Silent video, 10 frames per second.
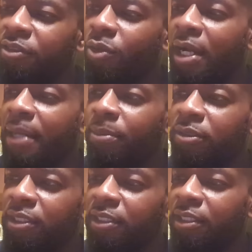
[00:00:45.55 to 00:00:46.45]
so
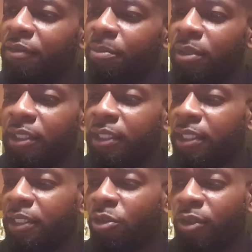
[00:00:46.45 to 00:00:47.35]
hypersensitive and
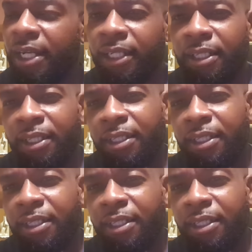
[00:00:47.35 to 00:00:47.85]
politically correct.